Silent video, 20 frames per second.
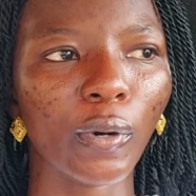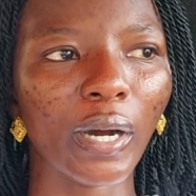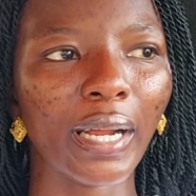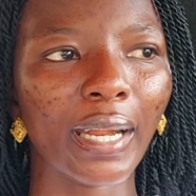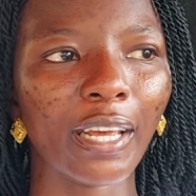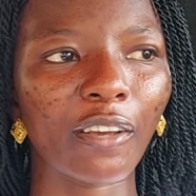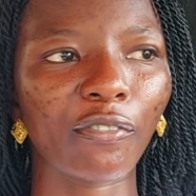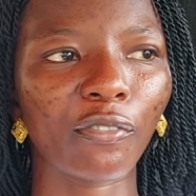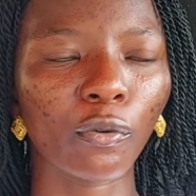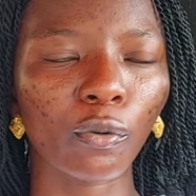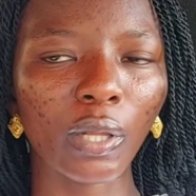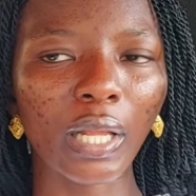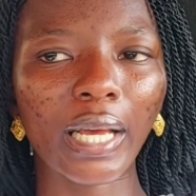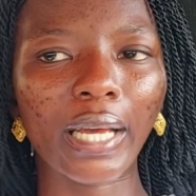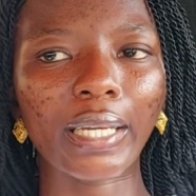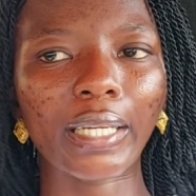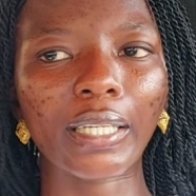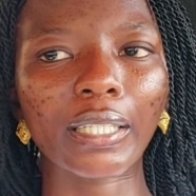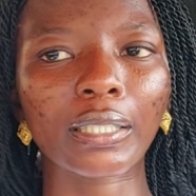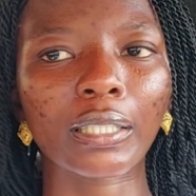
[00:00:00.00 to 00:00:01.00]
and I feel
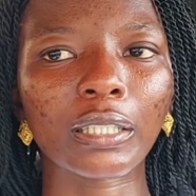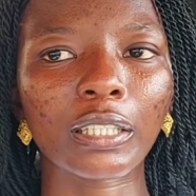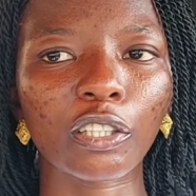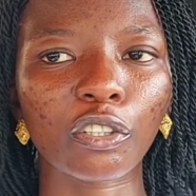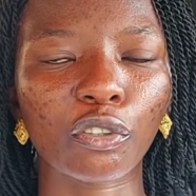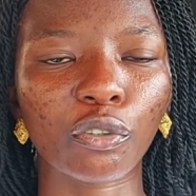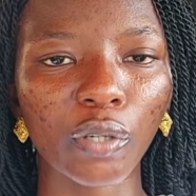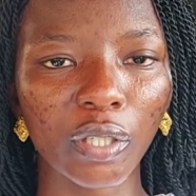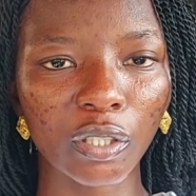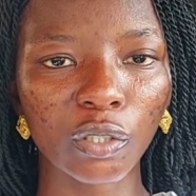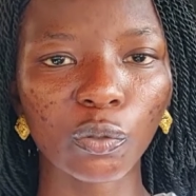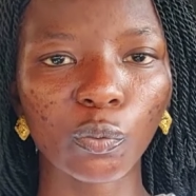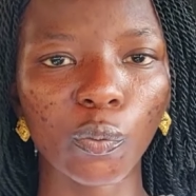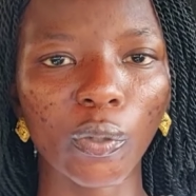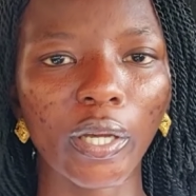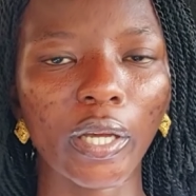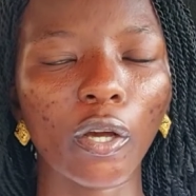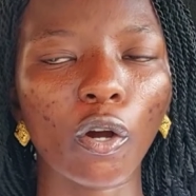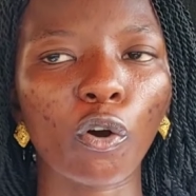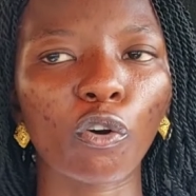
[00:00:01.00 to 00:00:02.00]
like it is a great
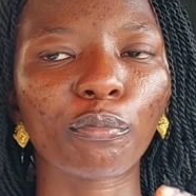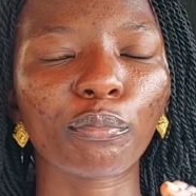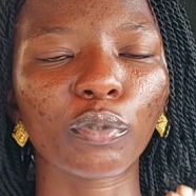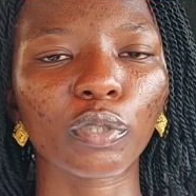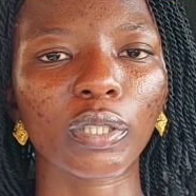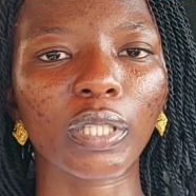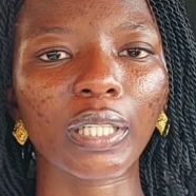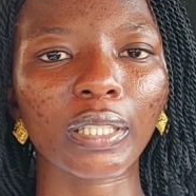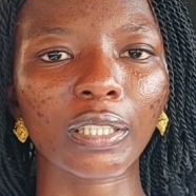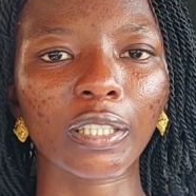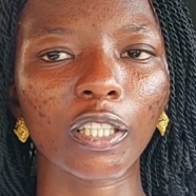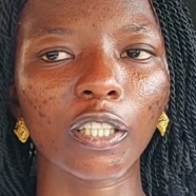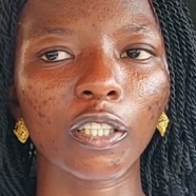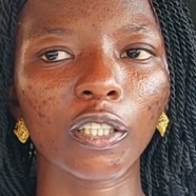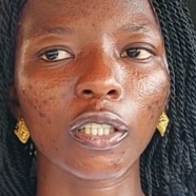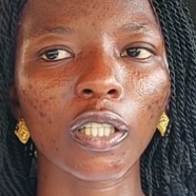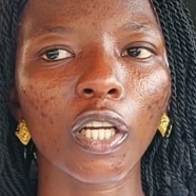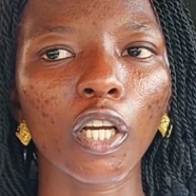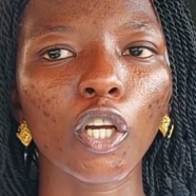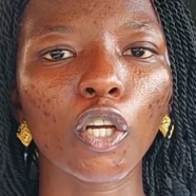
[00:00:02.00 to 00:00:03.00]
way of protecting